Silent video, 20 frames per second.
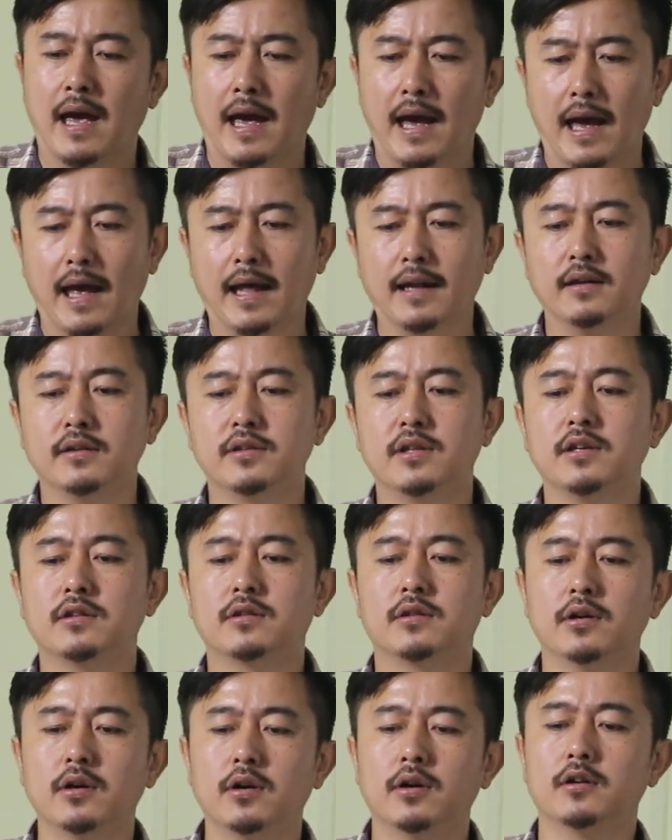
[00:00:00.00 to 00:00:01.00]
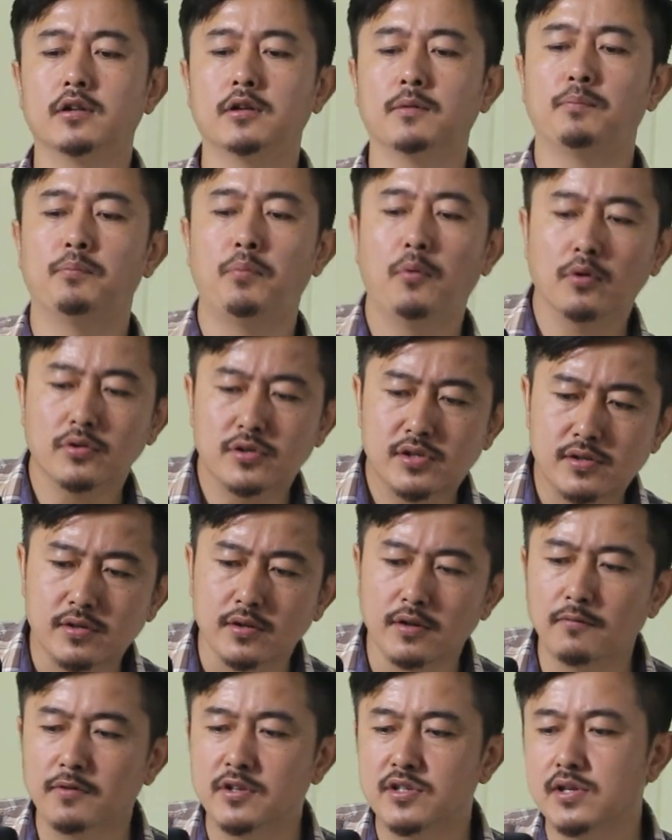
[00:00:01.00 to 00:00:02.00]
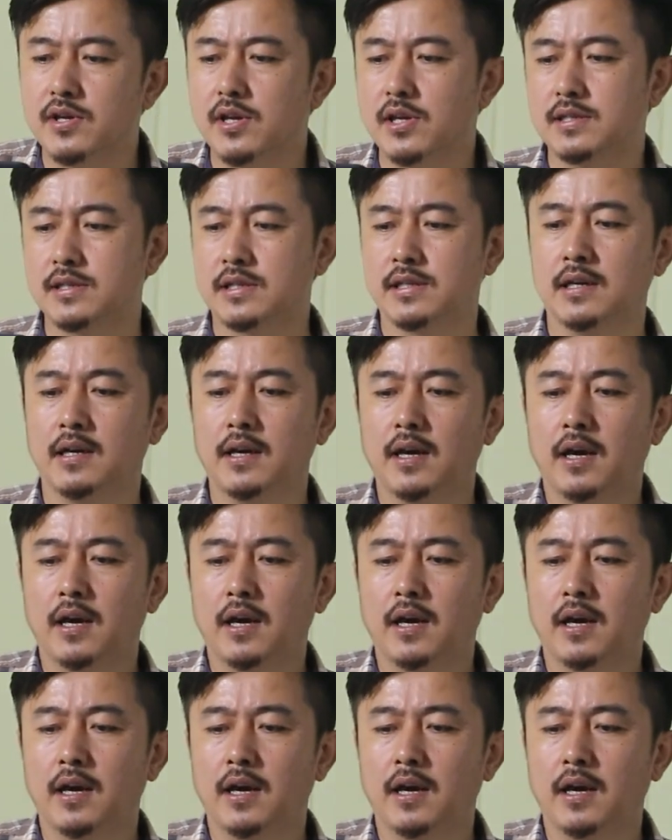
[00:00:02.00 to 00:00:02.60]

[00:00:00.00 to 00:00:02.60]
And the third, the post-revisionist,